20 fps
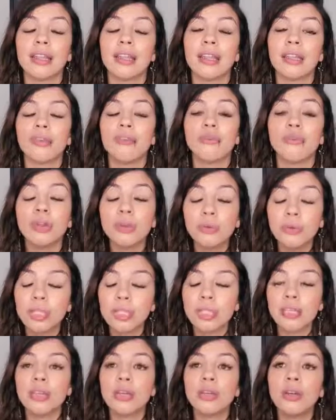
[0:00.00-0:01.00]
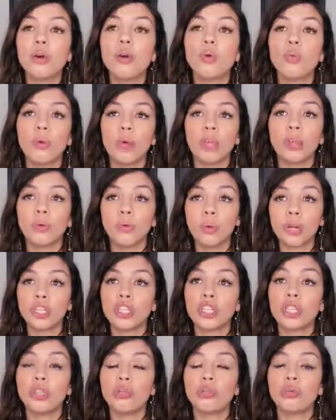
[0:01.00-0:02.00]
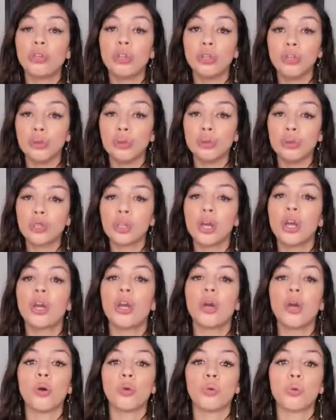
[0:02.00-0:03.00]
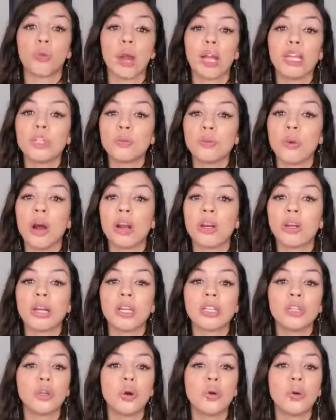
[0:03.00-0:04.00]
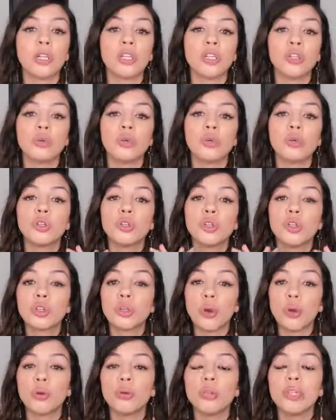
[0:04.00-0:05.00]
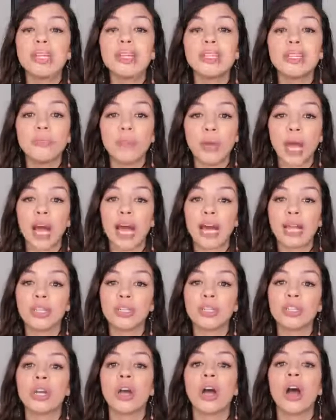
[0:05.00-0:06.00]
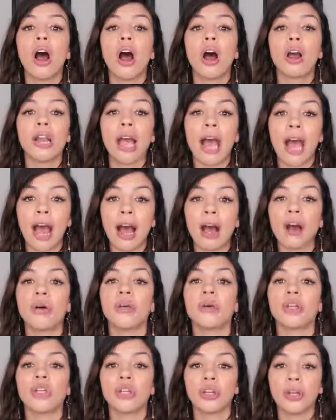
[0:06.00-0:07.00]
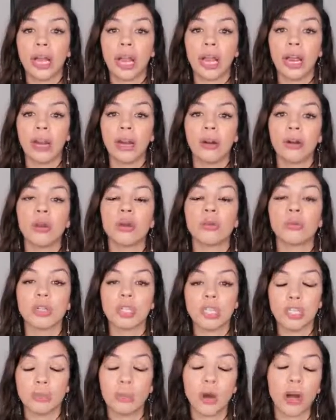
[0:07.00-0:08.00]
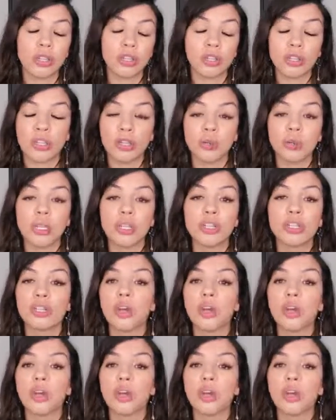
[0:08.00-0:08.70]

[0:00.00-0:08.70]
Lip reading: the frequency with which you use rice water is going to solely depend on how your hair responds to it.